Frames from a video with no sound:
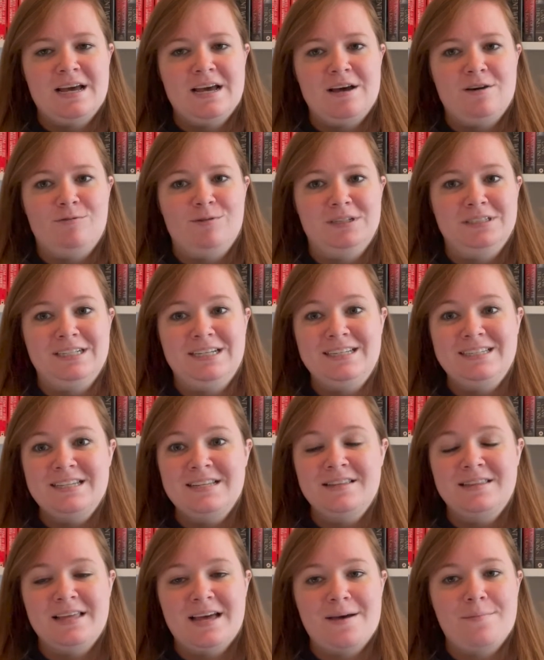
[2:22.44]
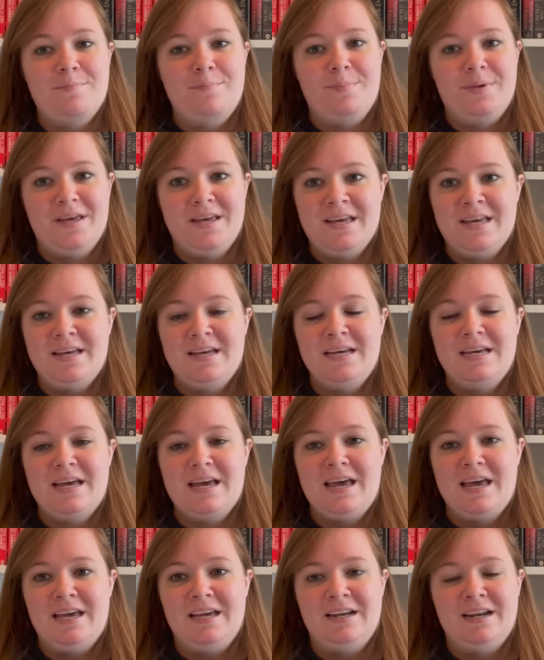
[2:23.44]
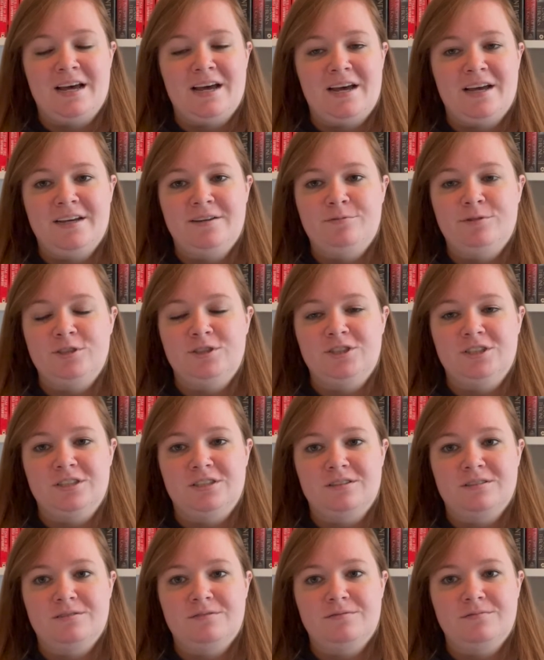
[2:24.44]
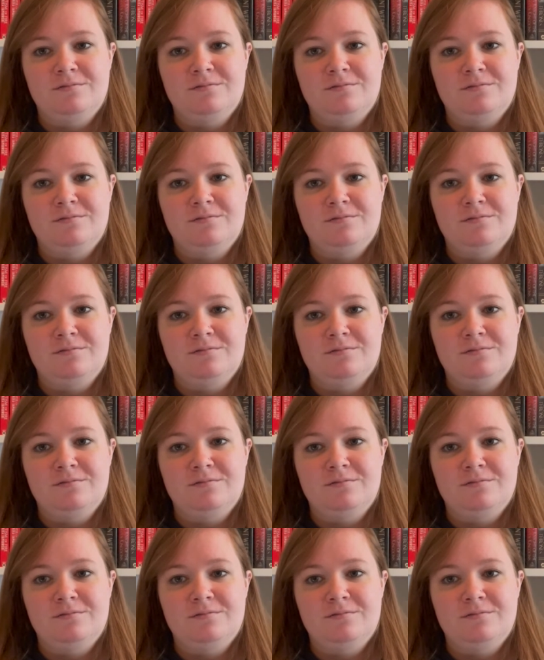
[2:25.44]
which isn't that big, and I was just